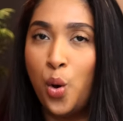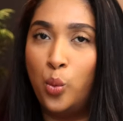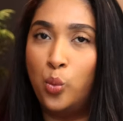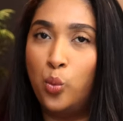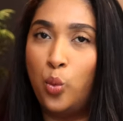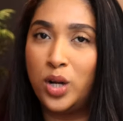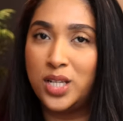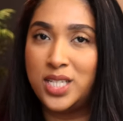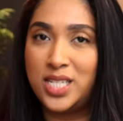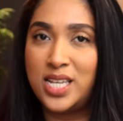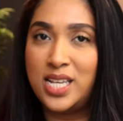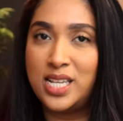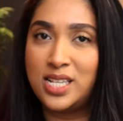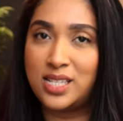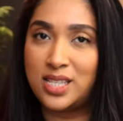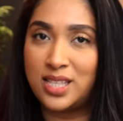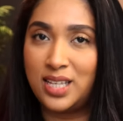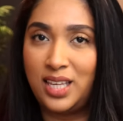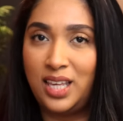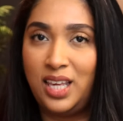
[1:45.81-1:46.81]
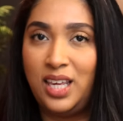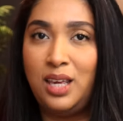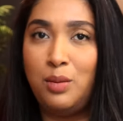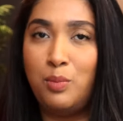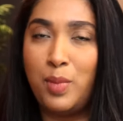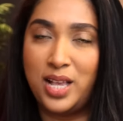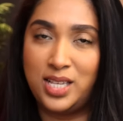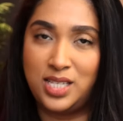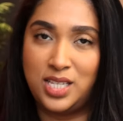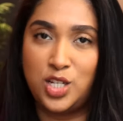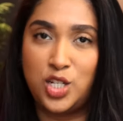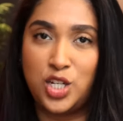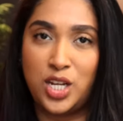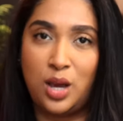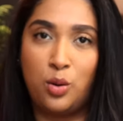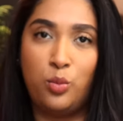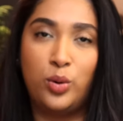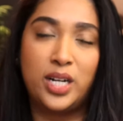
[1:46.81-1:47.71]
what is the key message here.